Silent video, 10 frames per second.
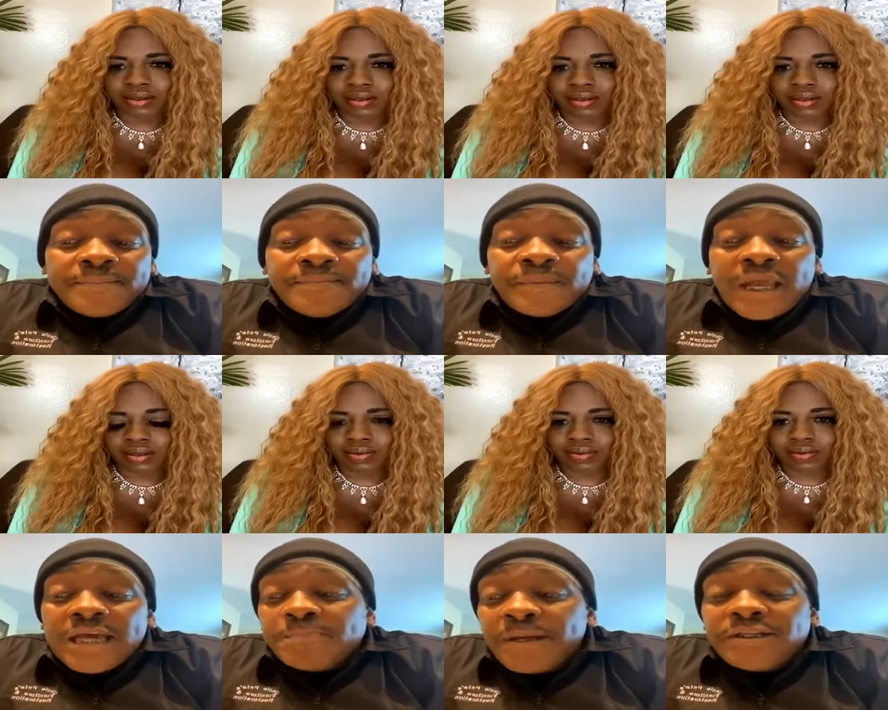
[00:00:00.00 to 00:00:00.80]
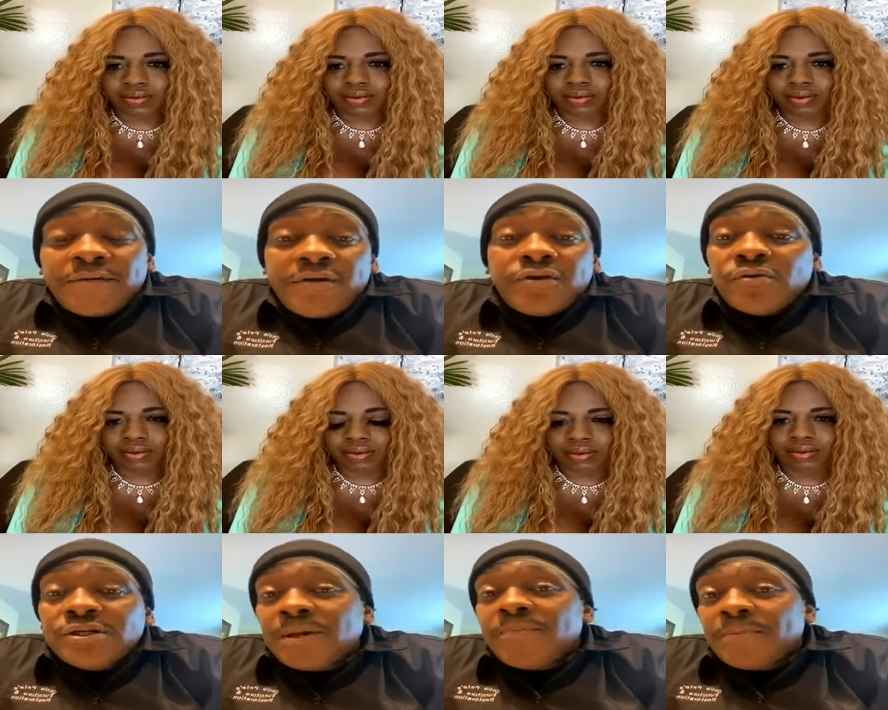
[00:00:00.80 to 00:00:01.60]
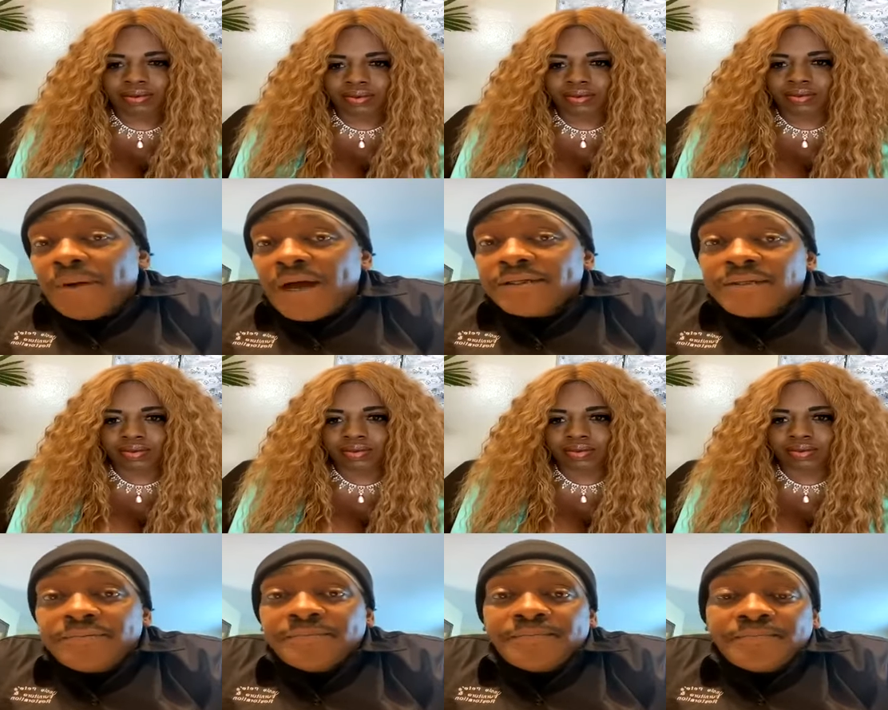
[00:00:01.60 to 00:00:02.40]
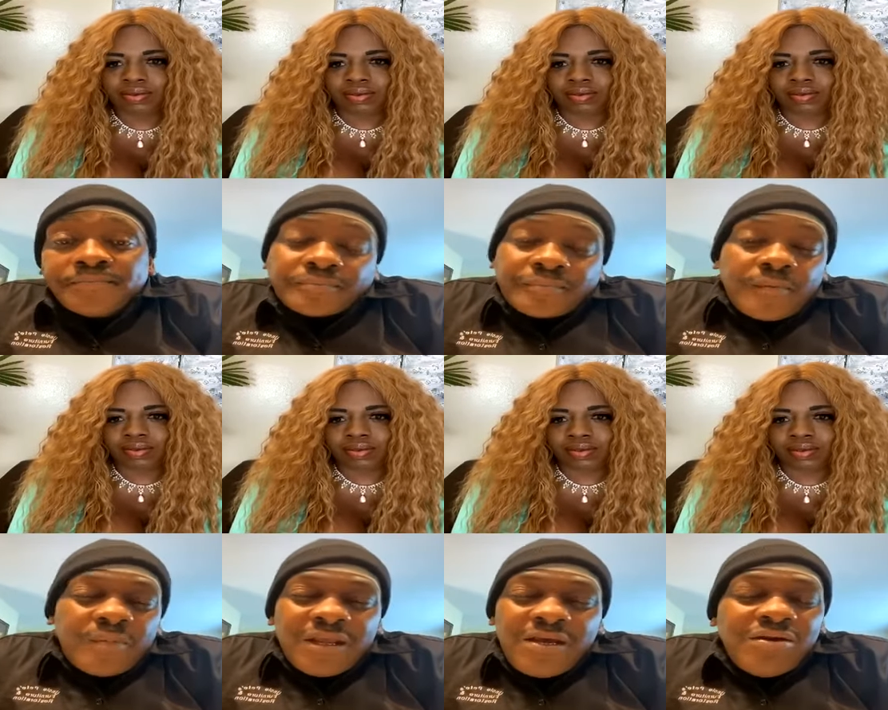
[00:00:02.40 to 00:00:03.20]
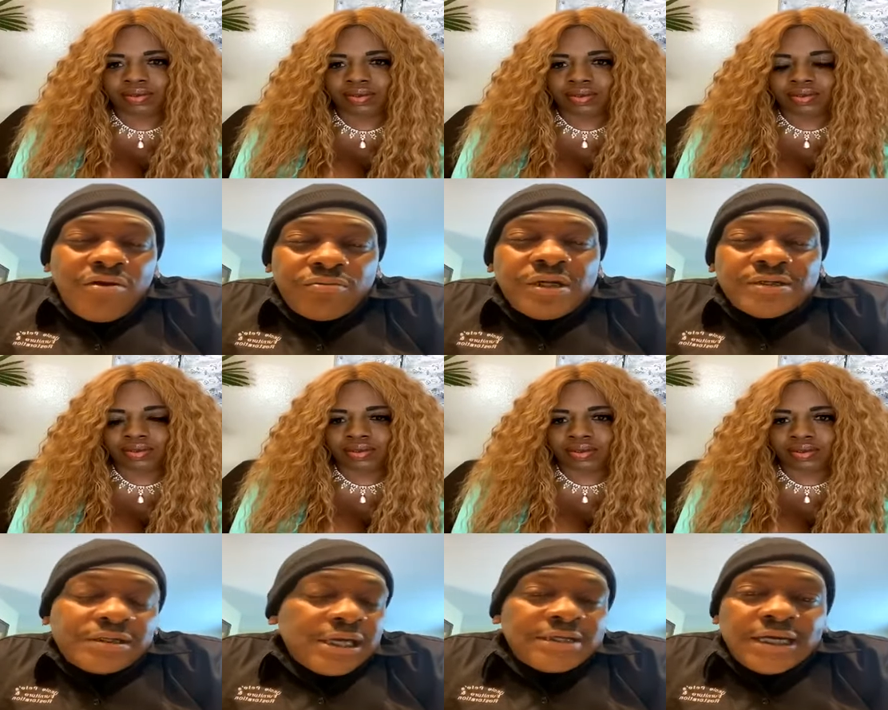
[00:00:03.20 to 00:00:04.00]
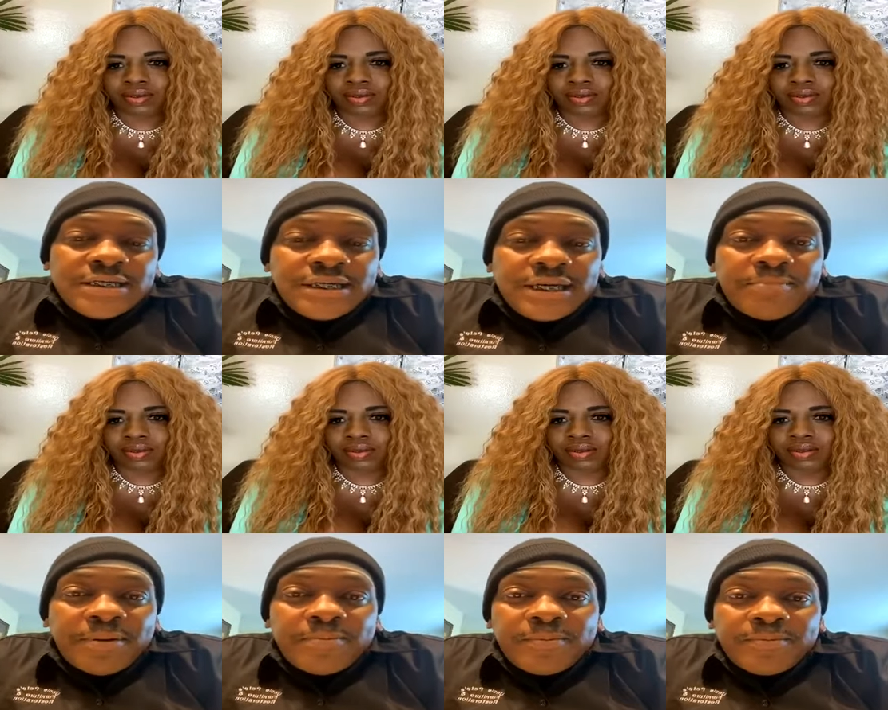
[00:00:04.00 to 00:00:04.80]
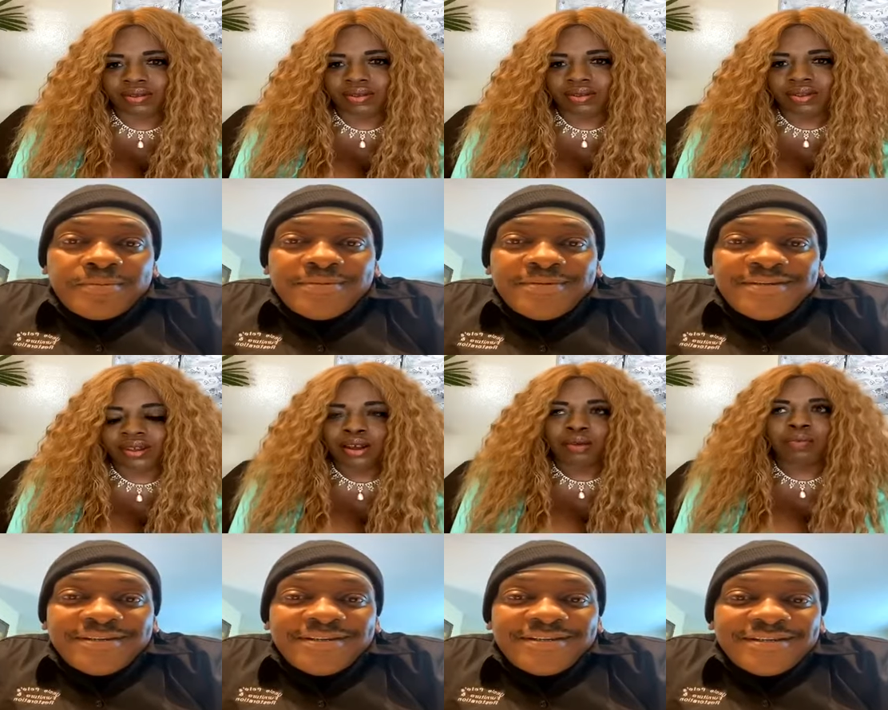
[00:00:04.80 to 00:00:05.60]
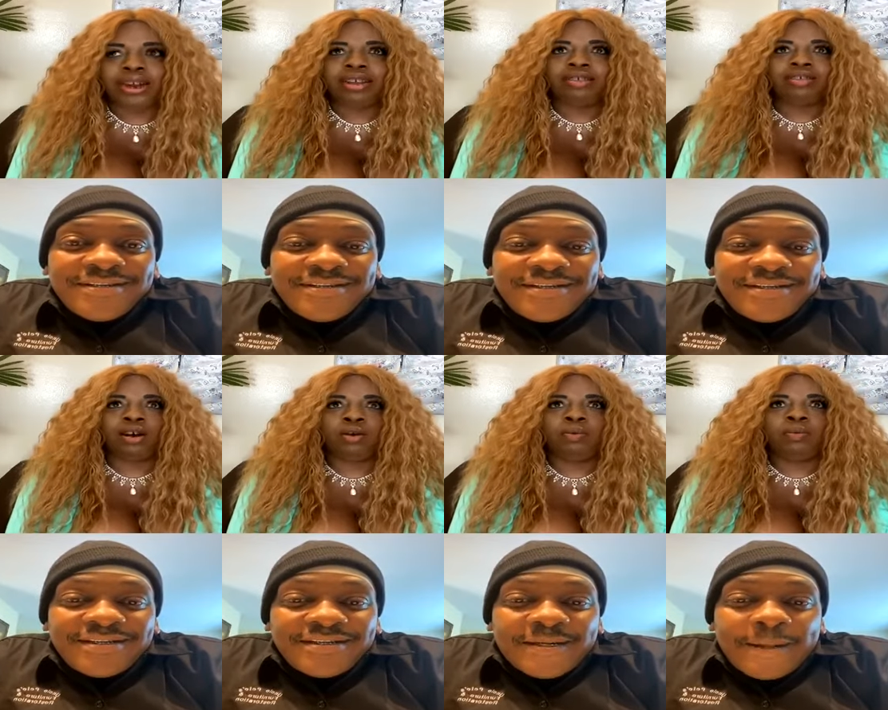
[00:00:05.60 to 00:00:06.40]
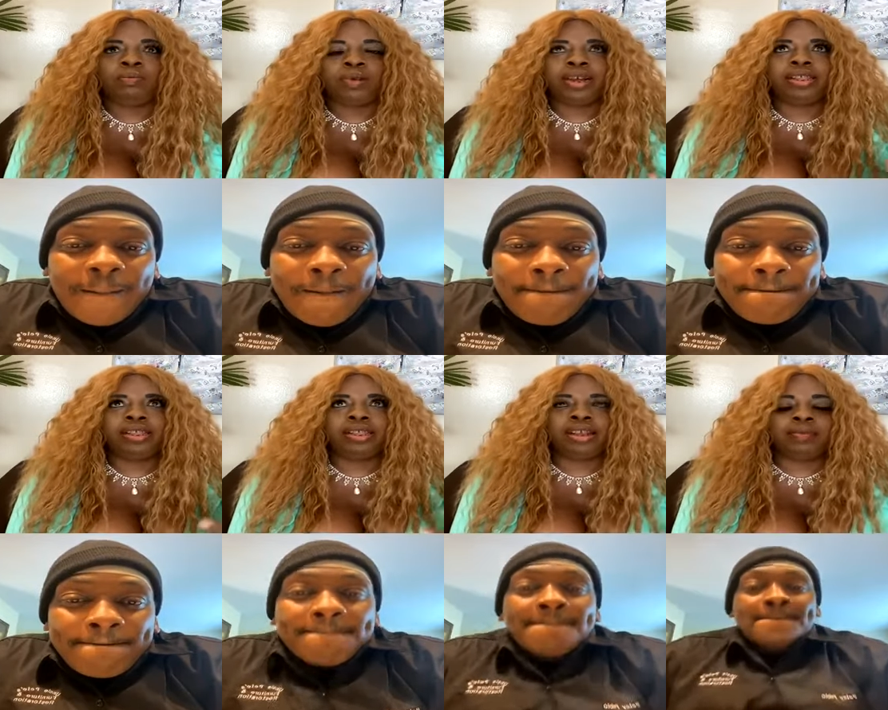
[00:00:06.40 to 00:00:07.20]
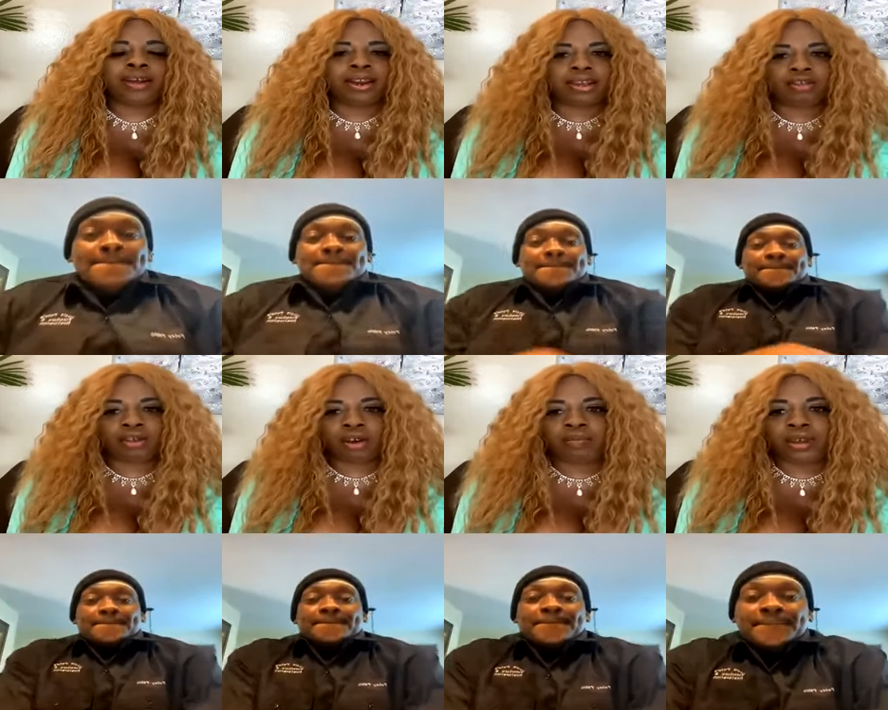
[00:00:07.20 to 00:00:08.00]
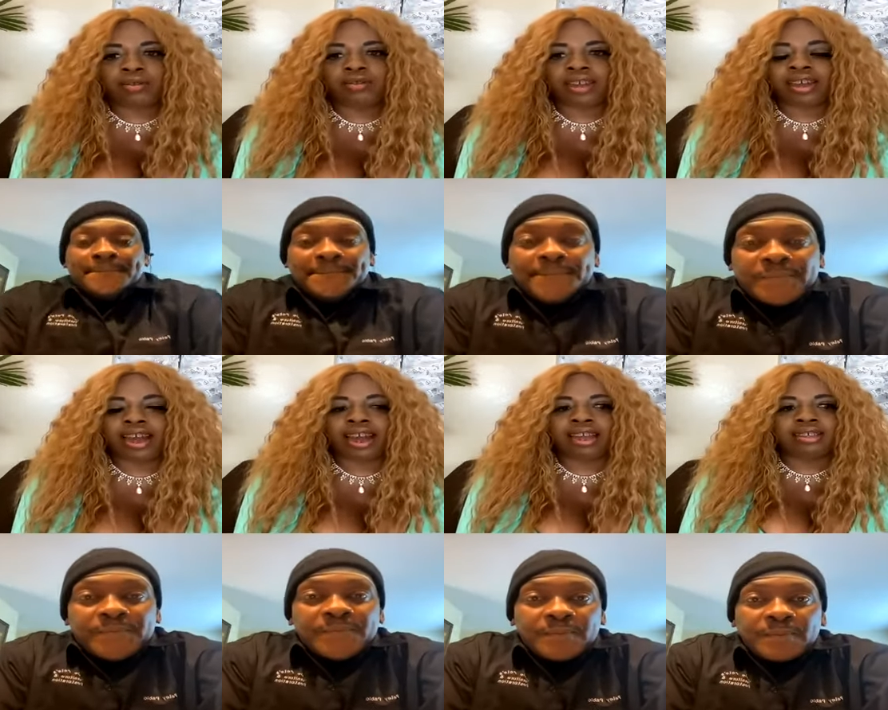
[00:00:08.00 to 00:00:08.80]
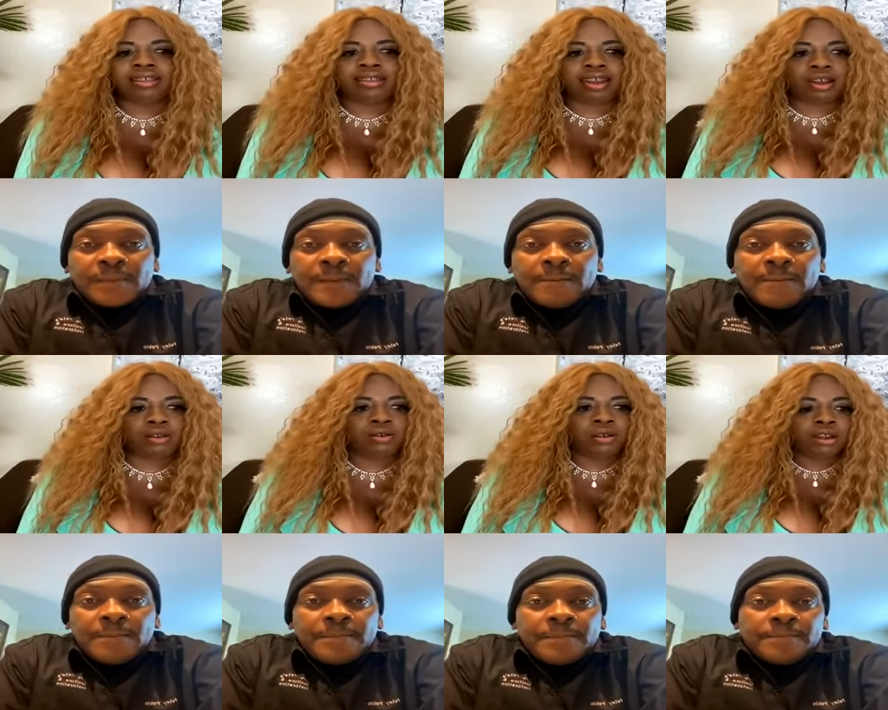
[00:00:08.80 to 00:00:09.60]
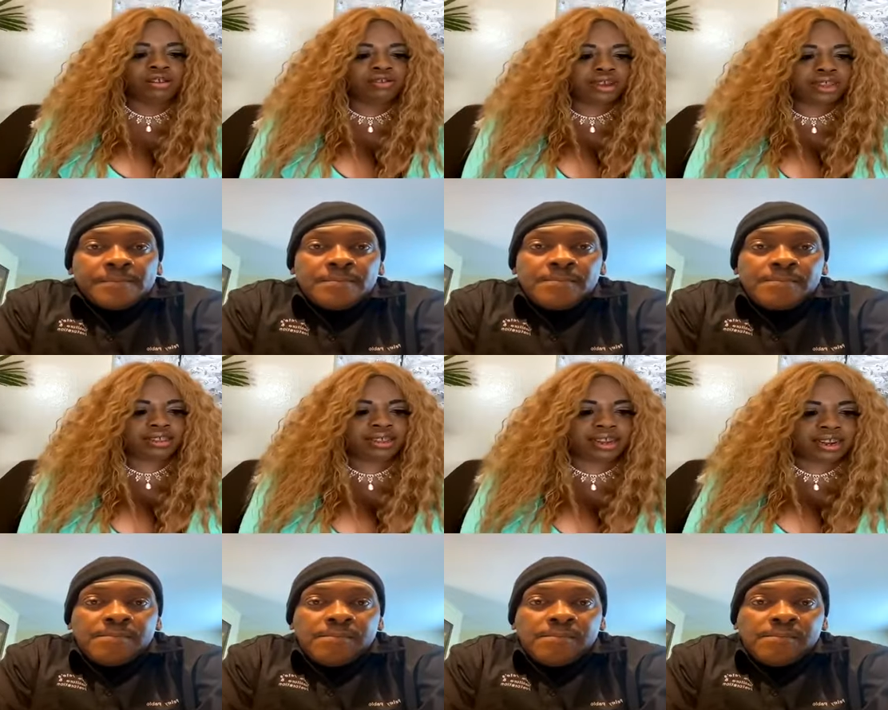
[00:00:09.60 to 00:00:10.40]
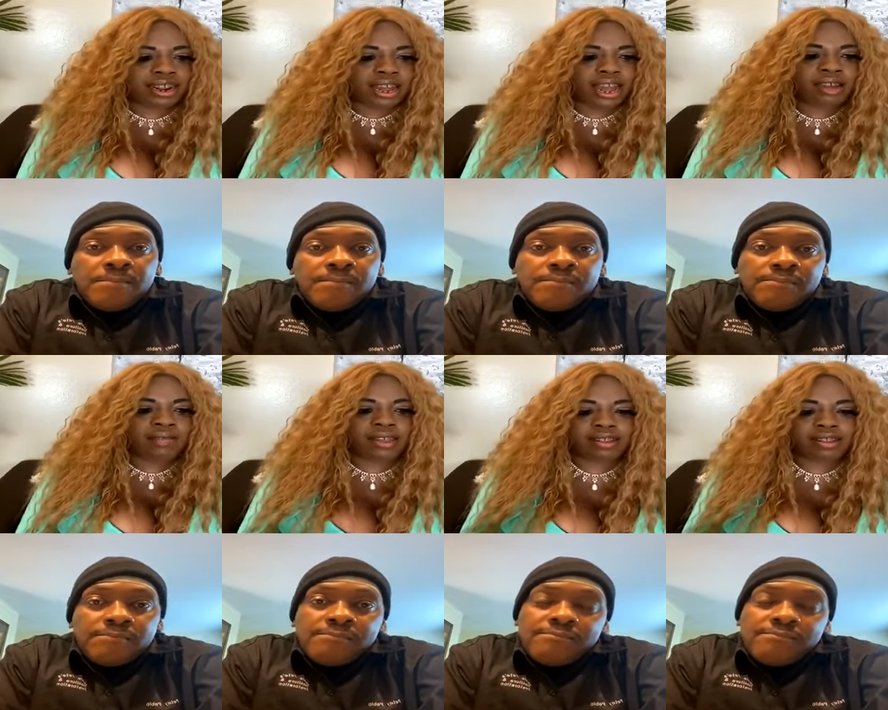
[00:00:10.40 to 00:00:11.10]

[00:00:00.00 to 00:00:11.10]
Speaker 1: especially if you're doing something positive. Mm-hmm. You know, it's it's easy to get people.
Speaker 2: But it's so. But the thing about it is, your music is still transcending even to